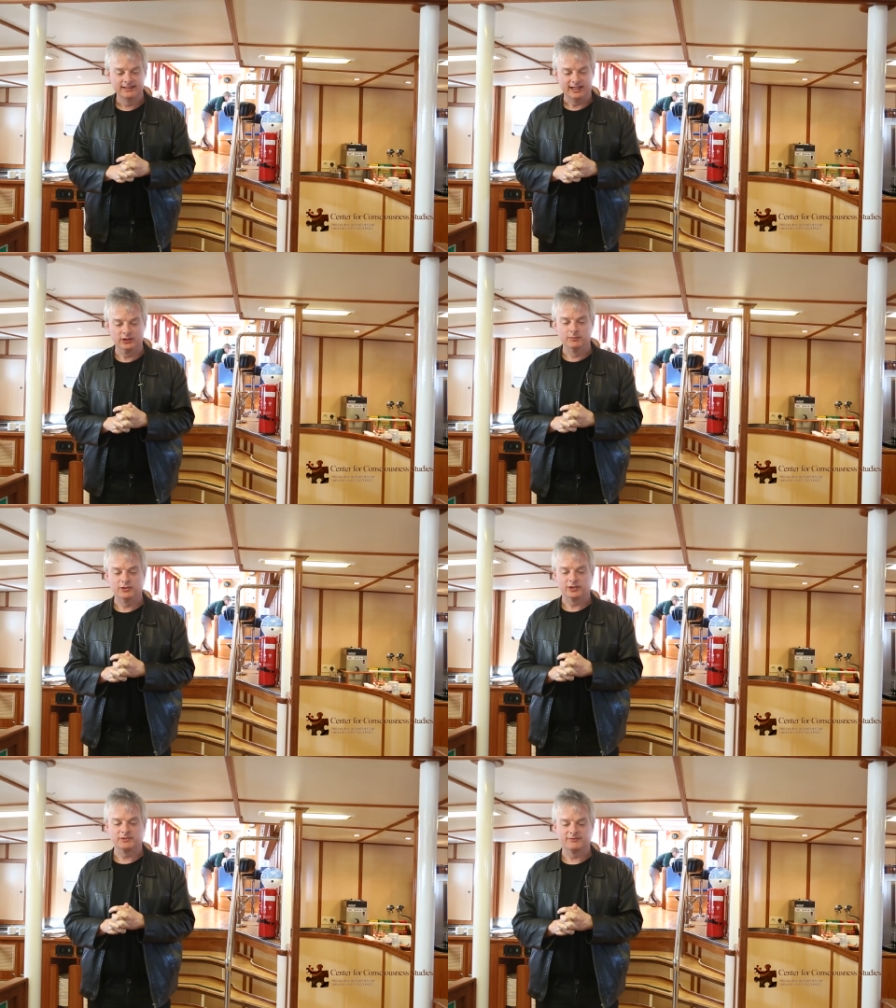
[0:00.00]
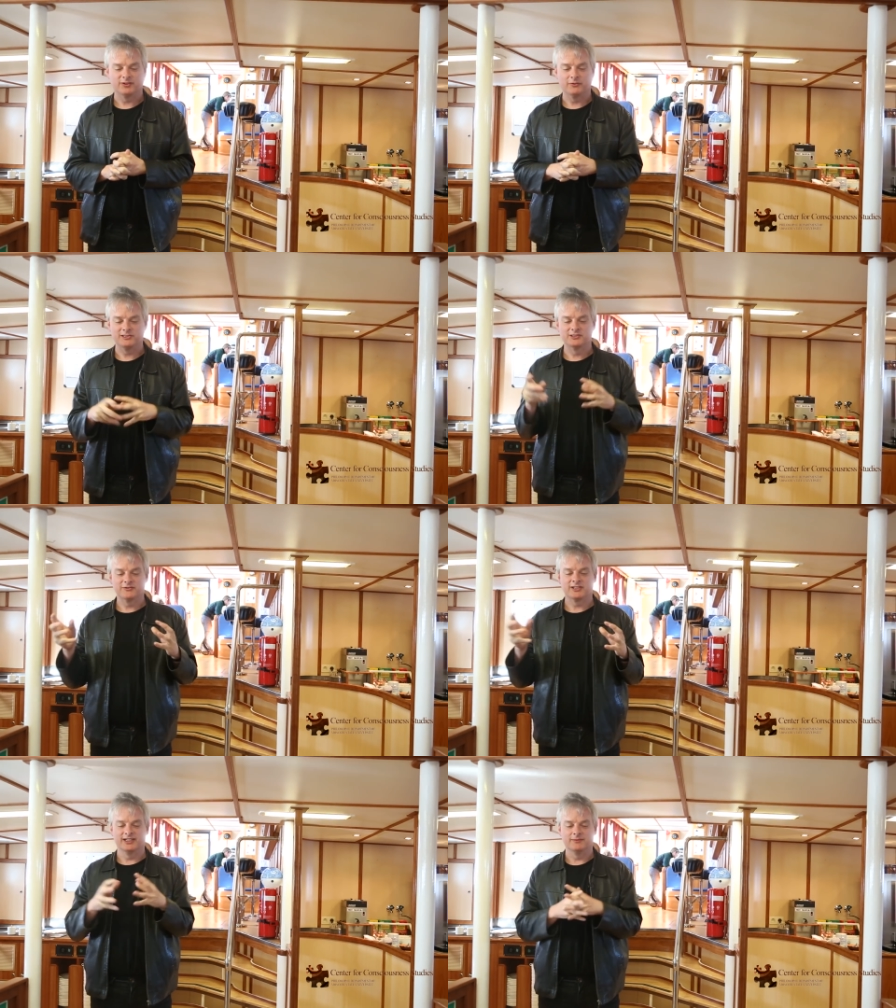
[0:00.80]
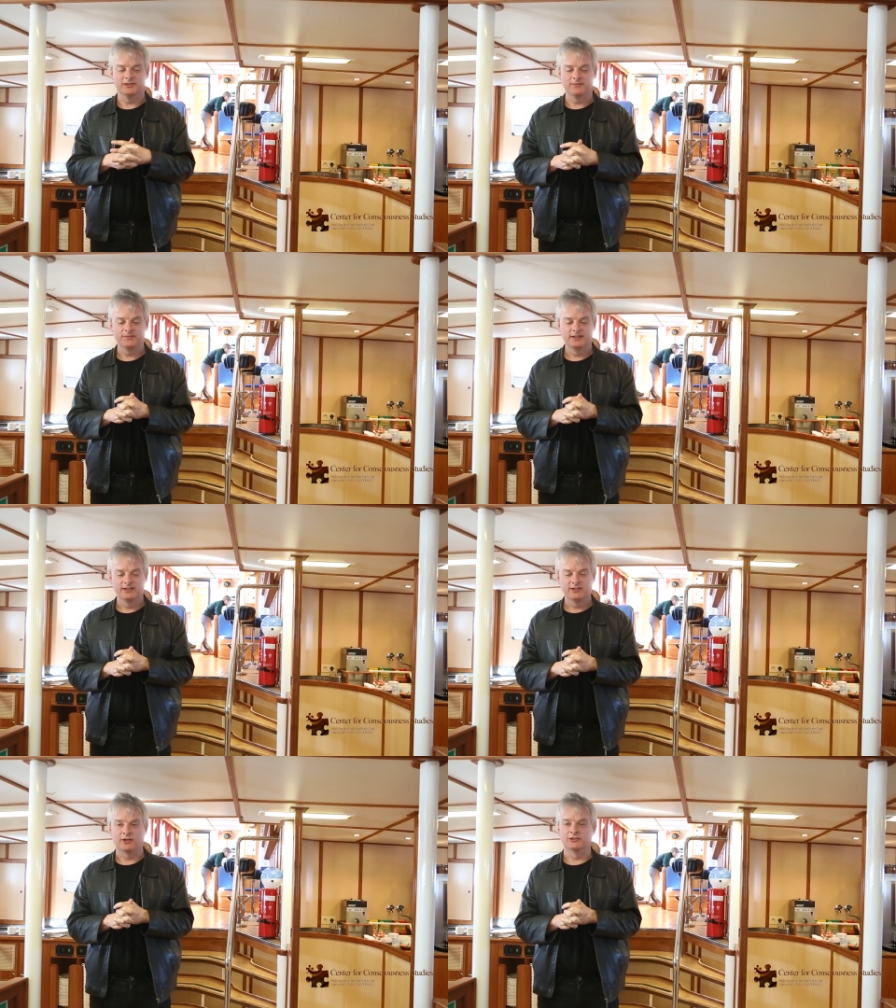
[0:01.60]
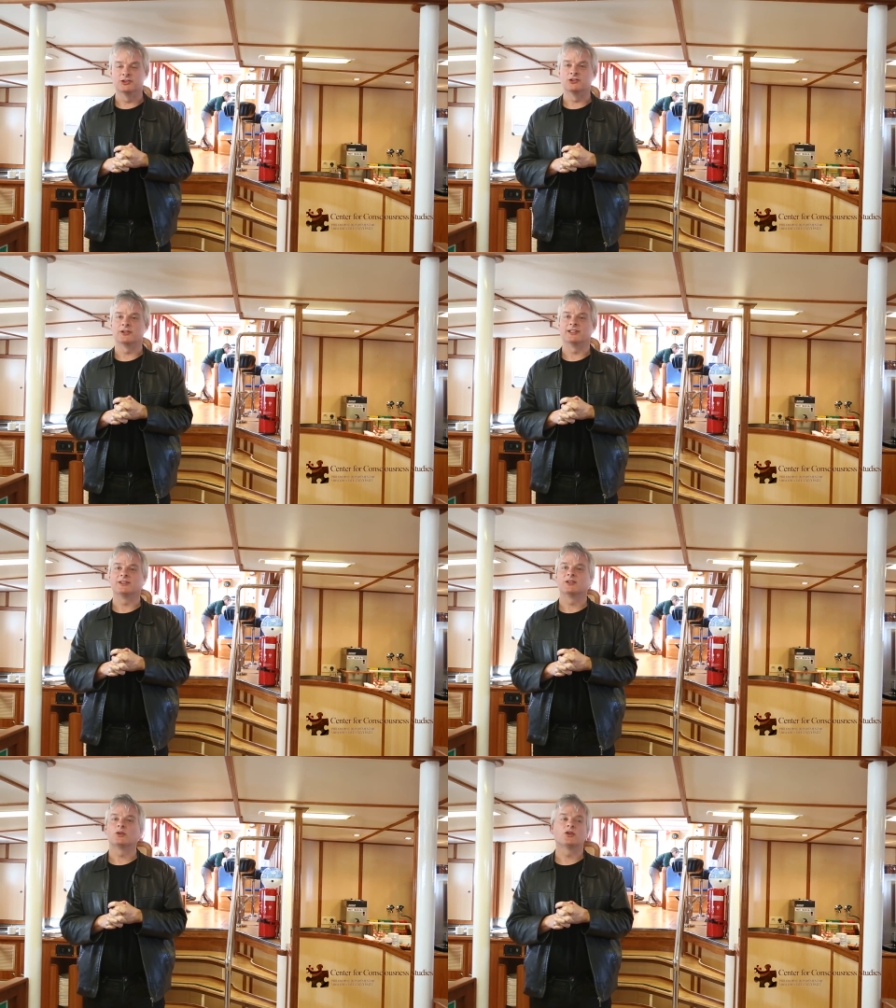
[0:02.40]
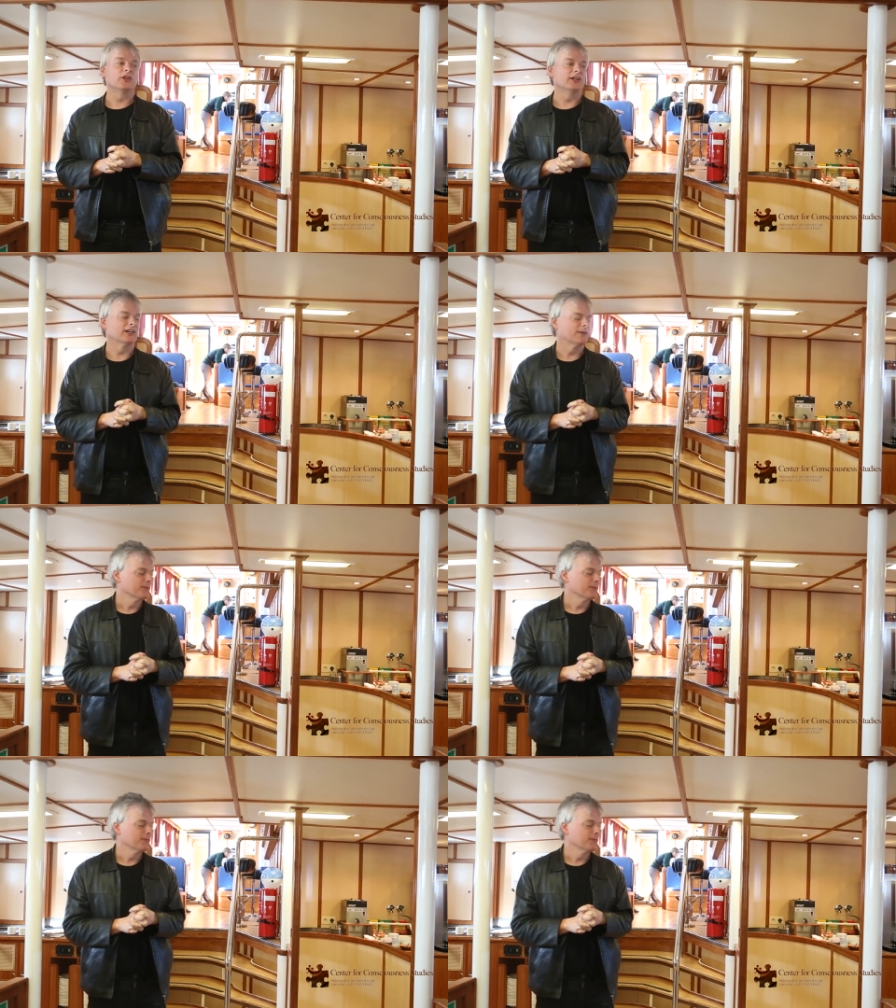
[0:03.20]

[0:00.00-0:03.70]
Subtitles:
in the book, but for reasons of time I'll concentrate there.